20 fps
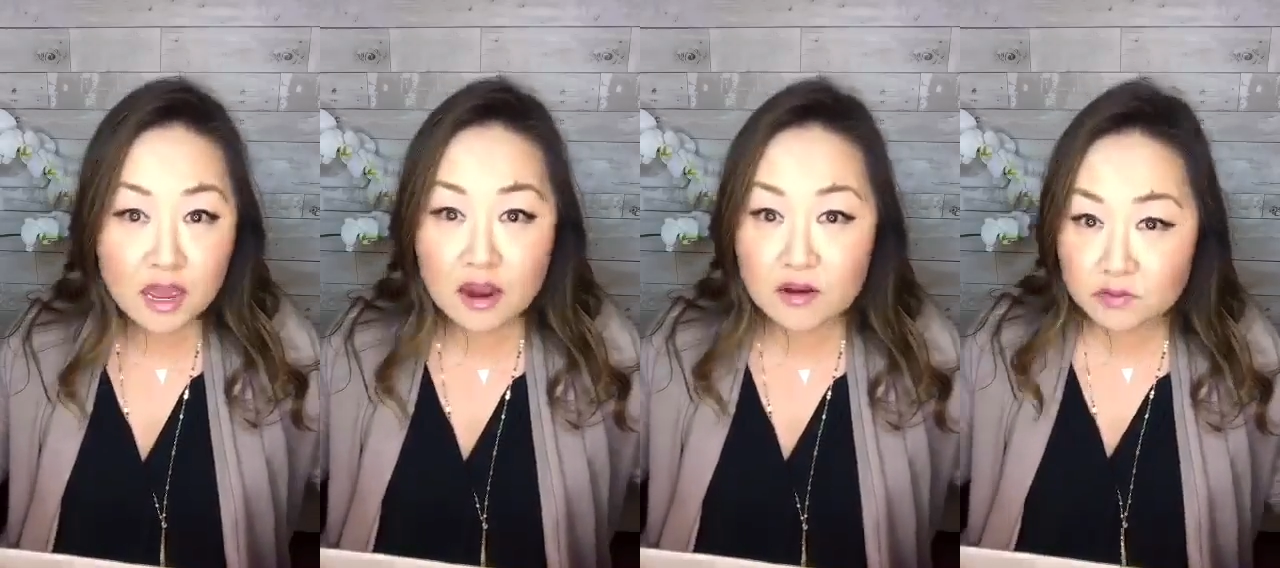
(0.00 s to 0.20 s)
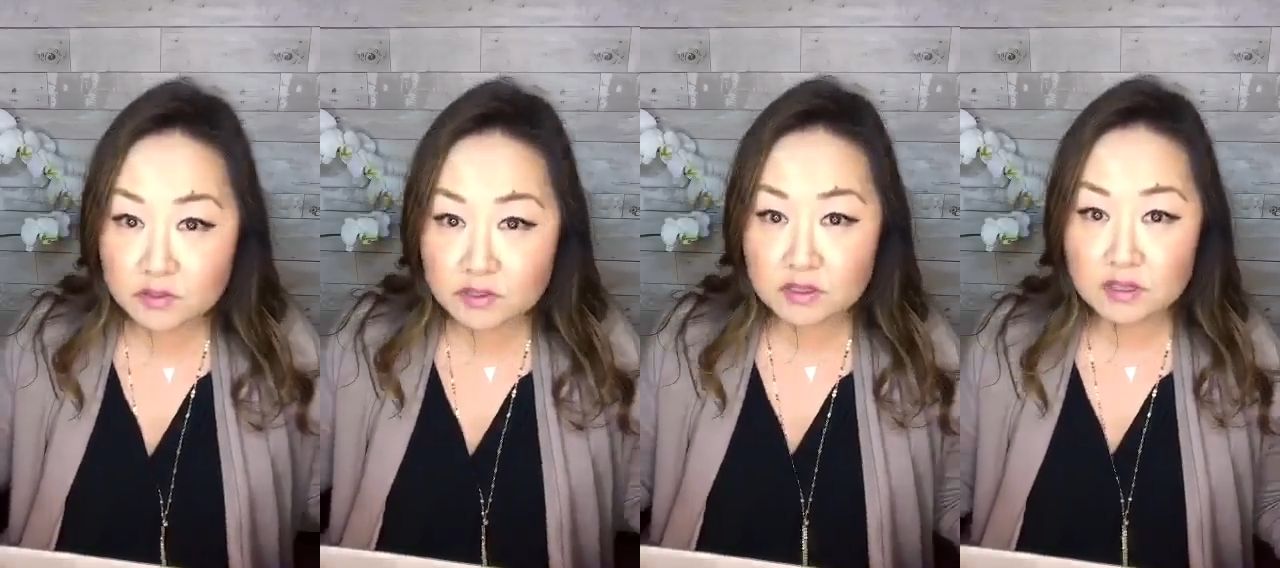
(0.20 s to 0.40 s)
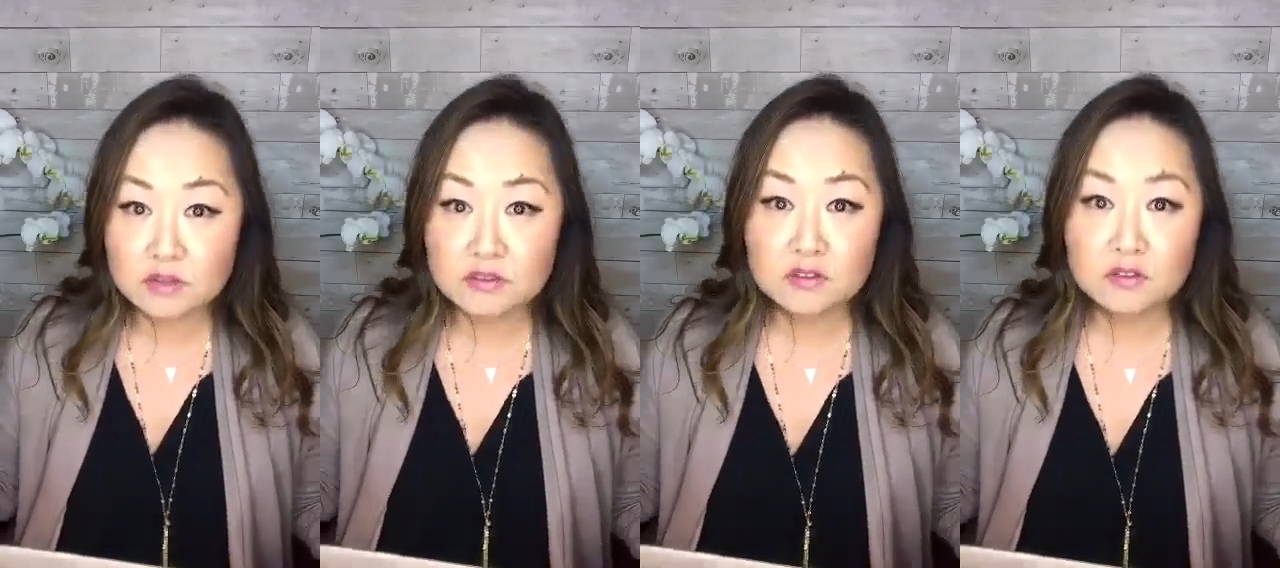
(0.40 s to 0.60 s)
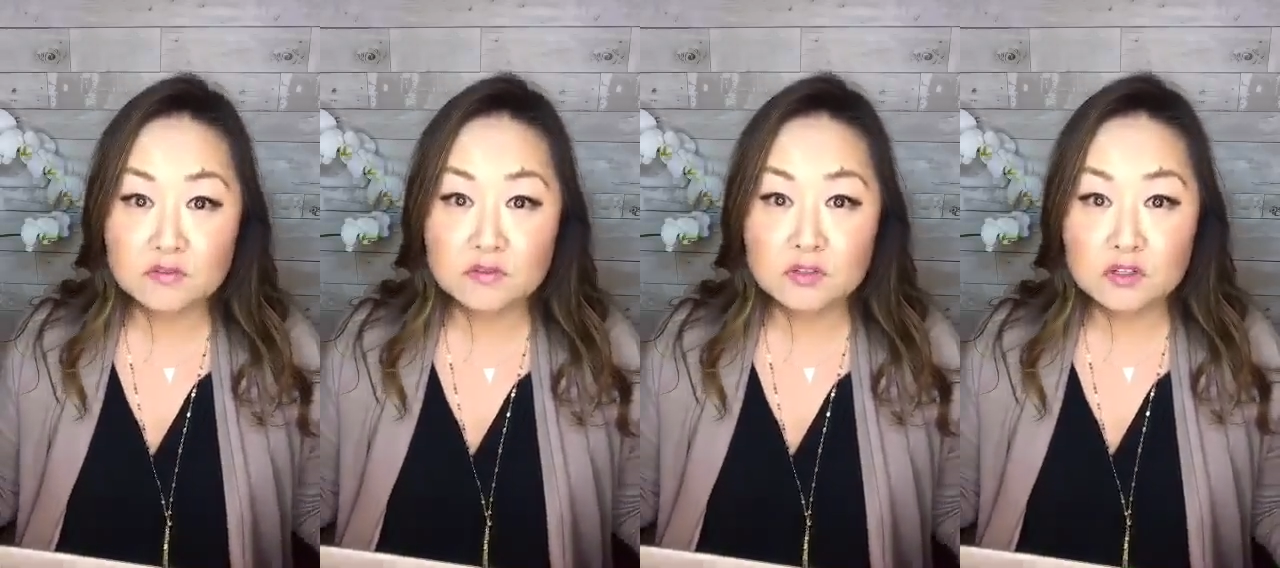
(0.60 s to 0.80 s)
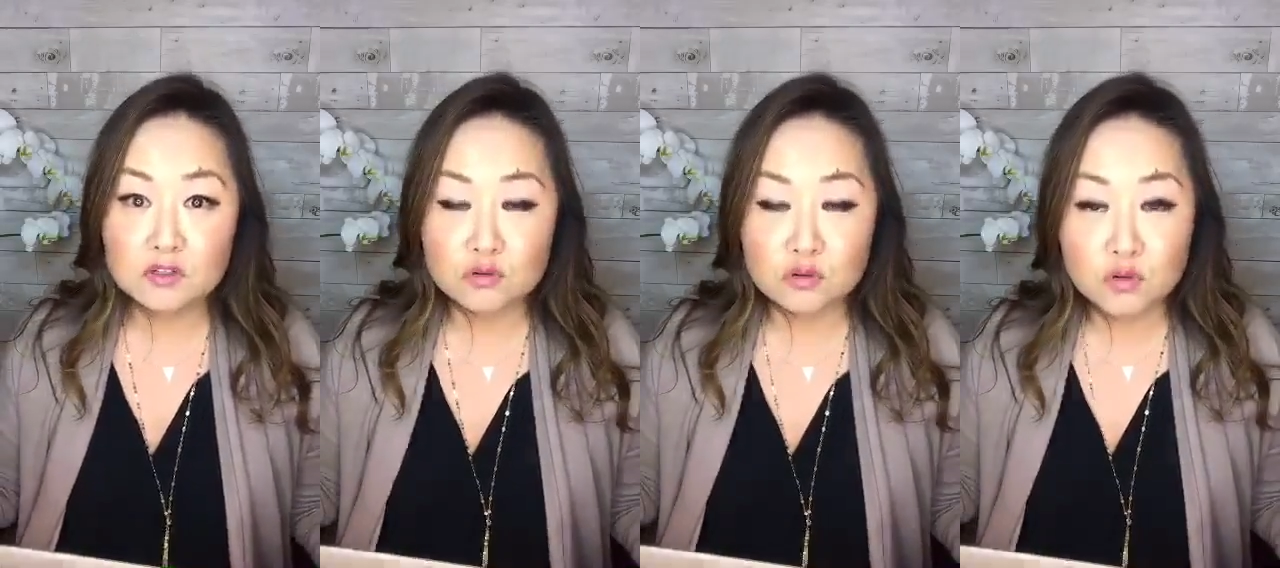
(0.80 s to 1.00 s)
every
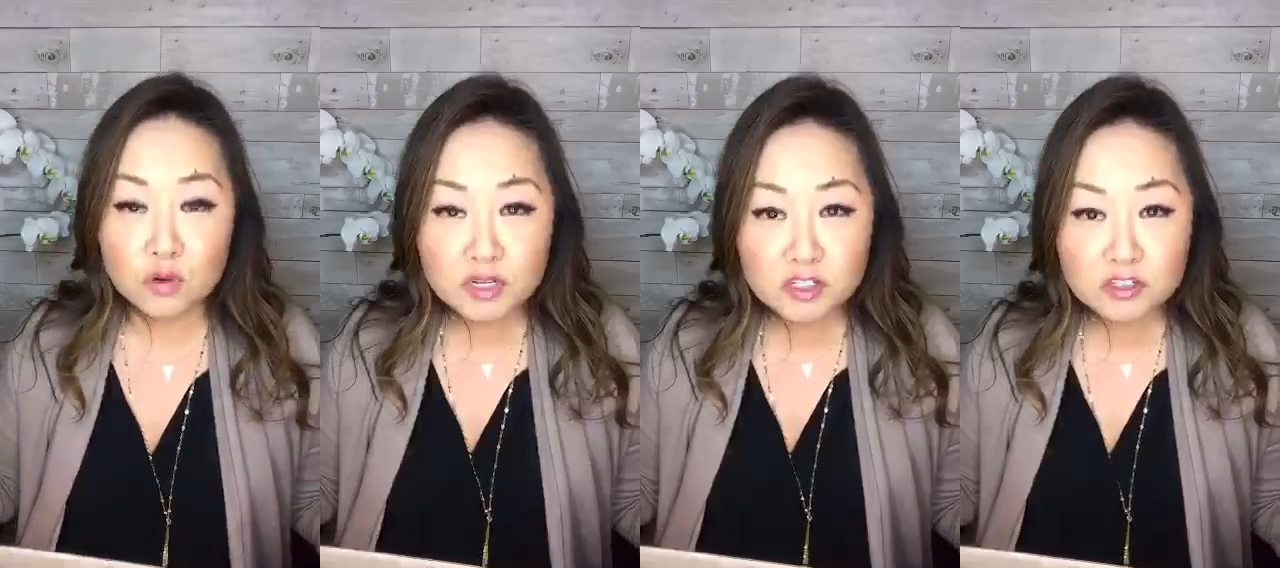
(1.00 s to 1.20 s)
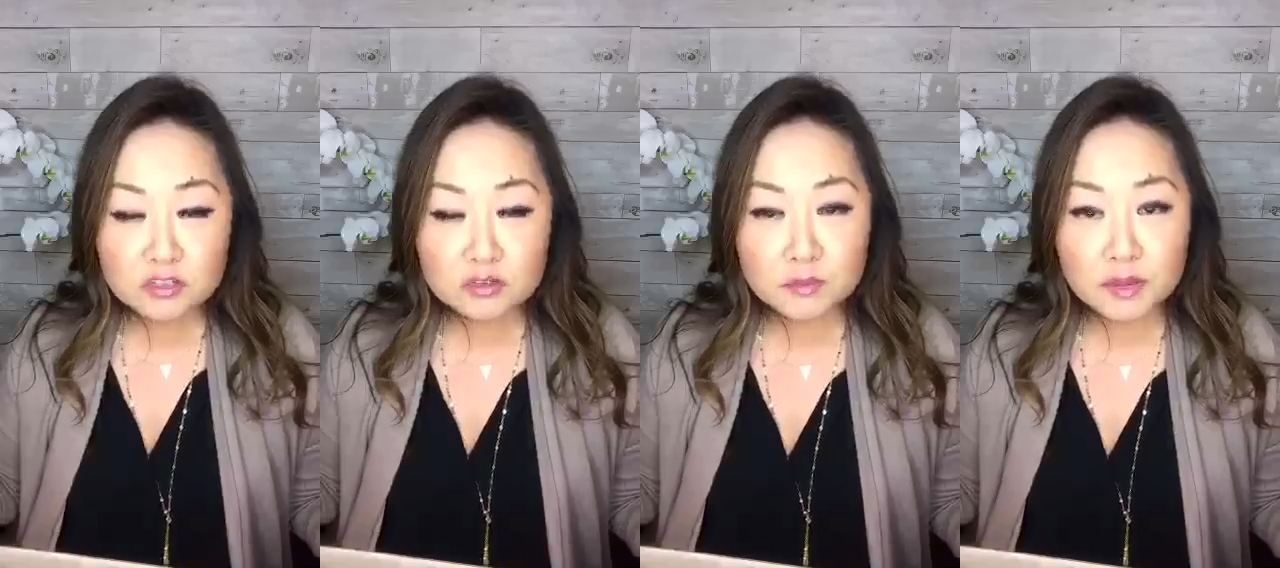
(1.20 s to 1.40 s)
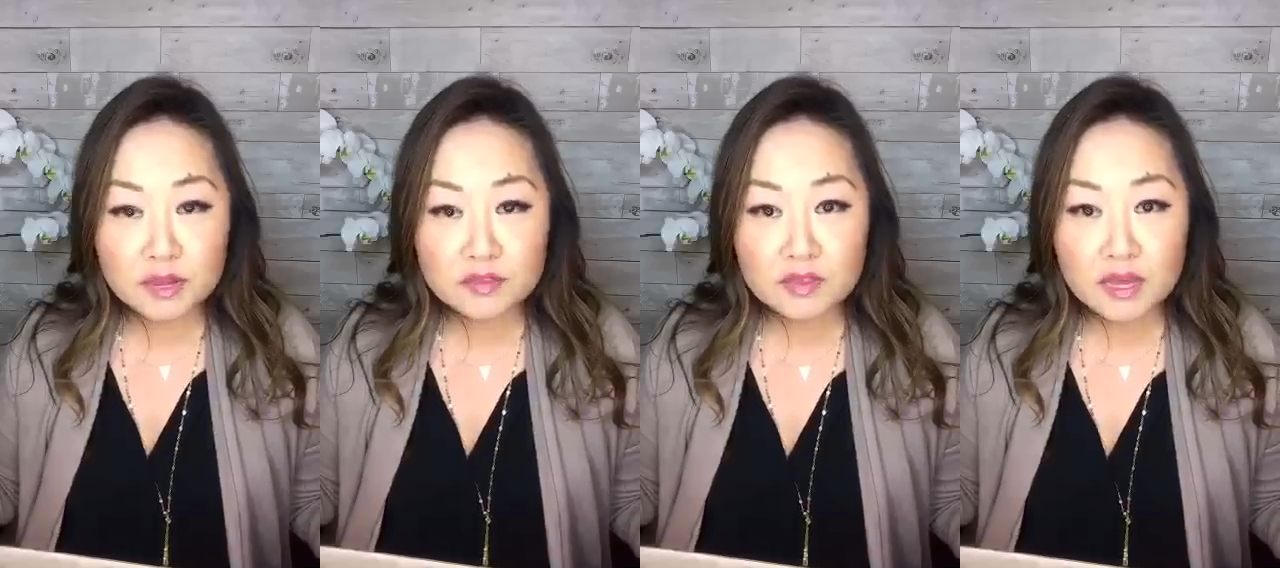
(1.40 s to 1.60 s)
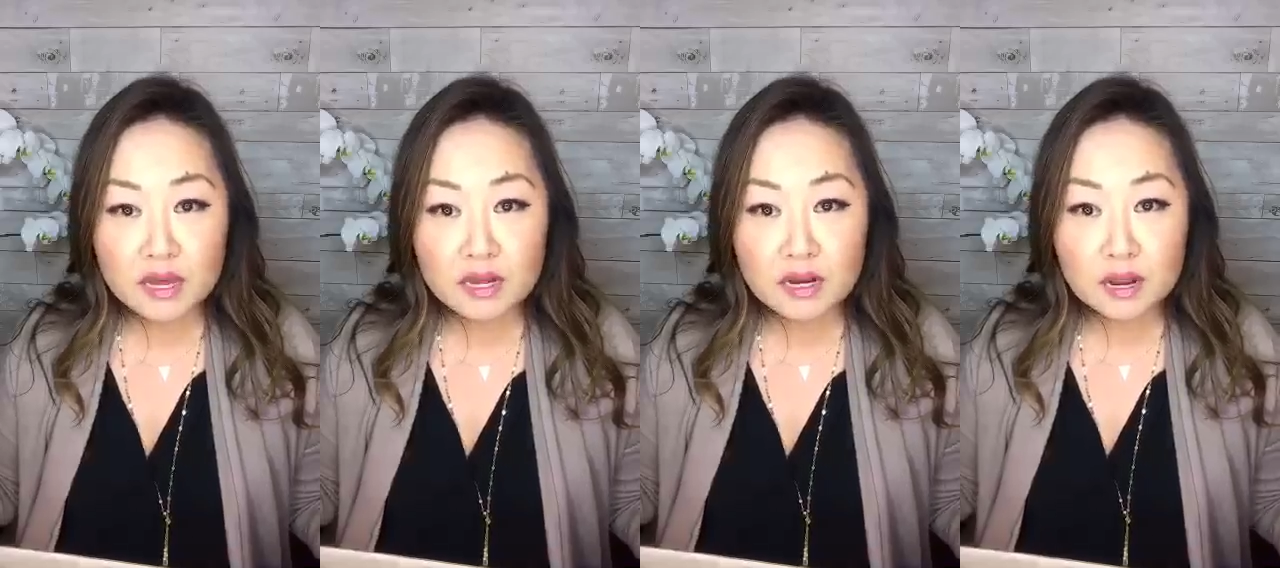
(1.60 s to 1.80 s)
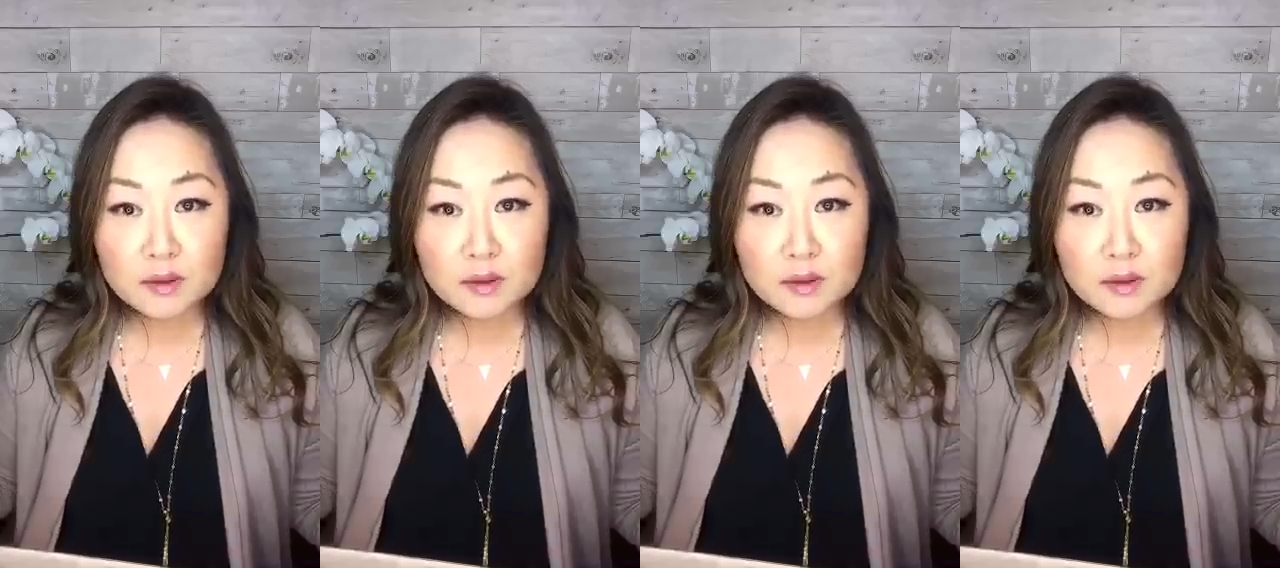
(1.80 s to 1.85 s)
individual question about that,